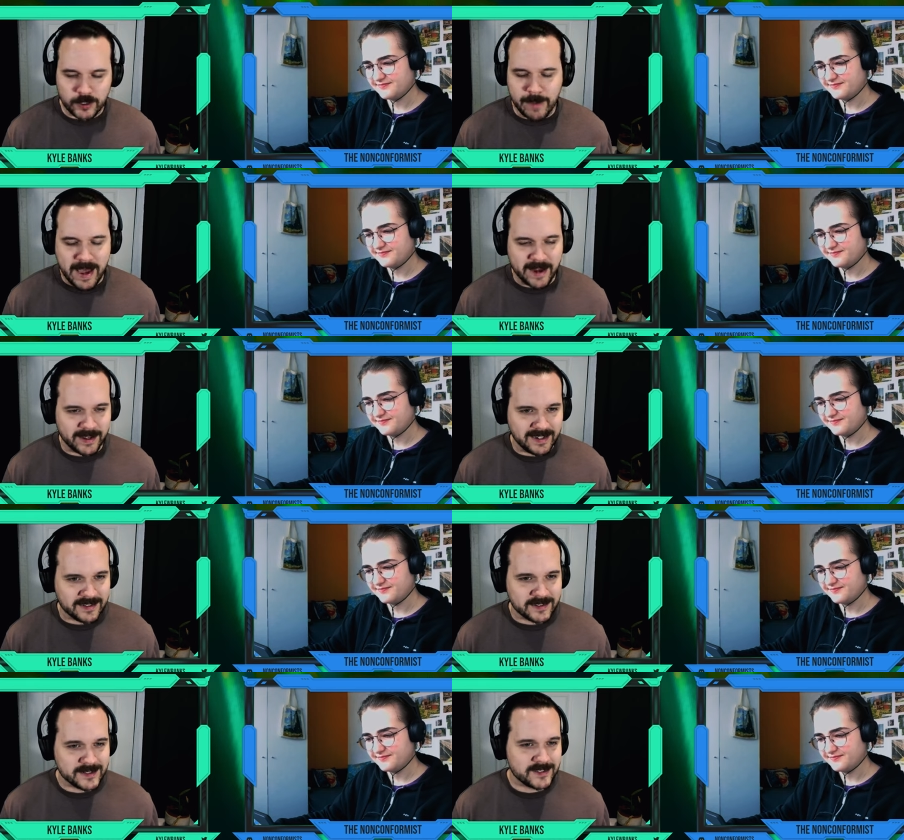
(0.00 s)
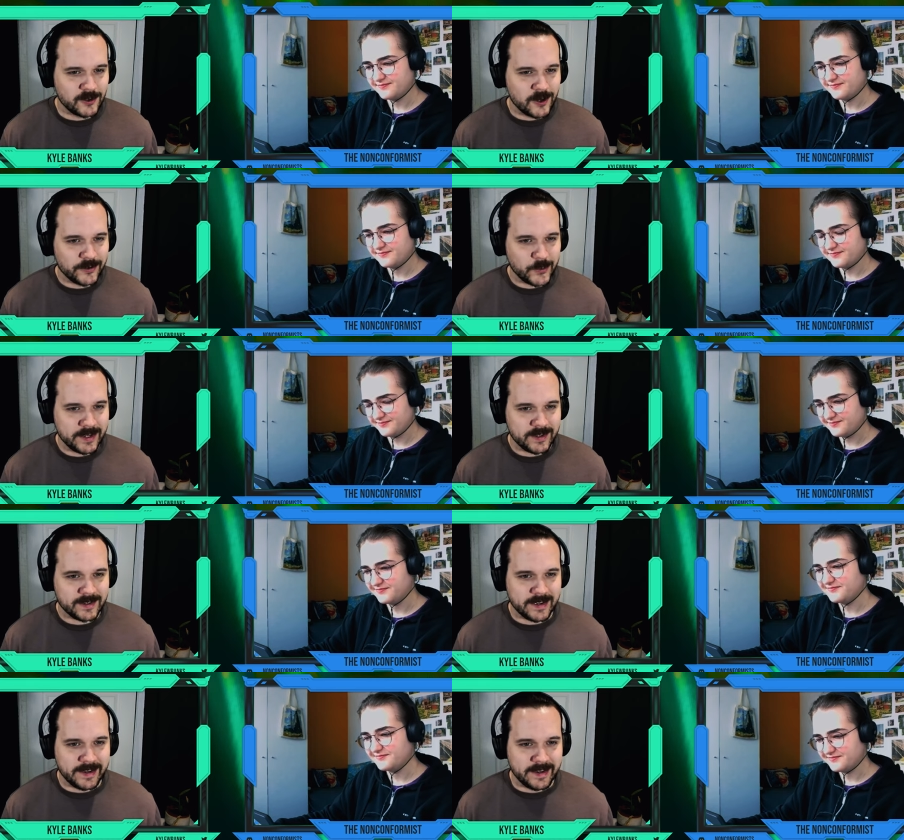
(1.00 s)
Speaker 1: pretty bad ideas along the way,
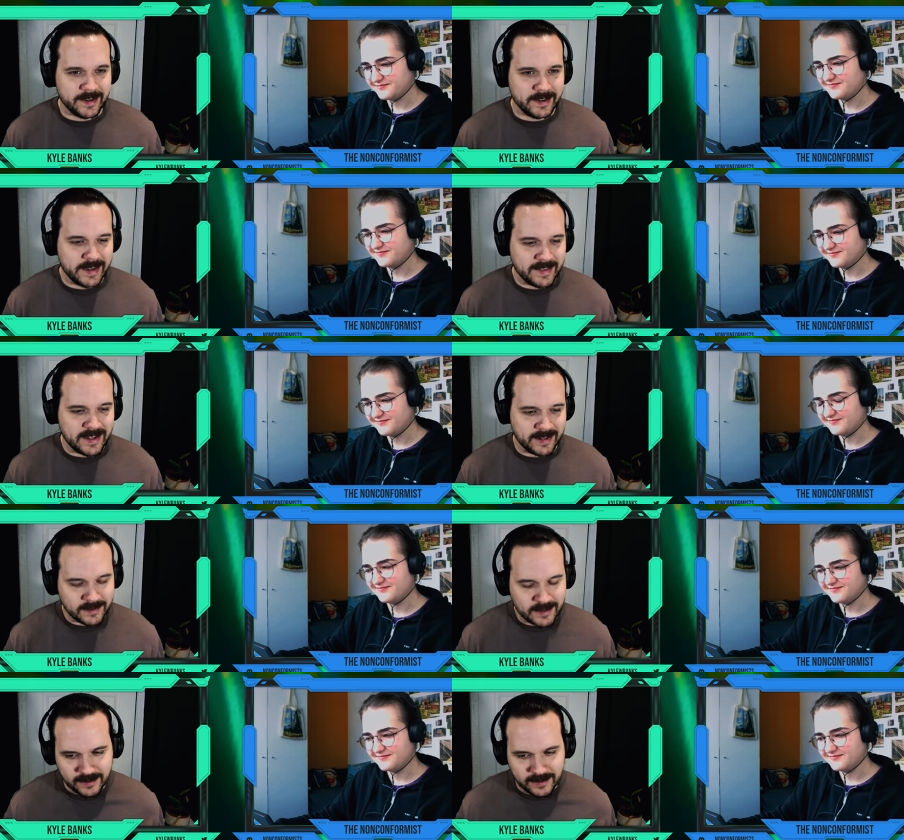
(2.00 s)
uh, and then it,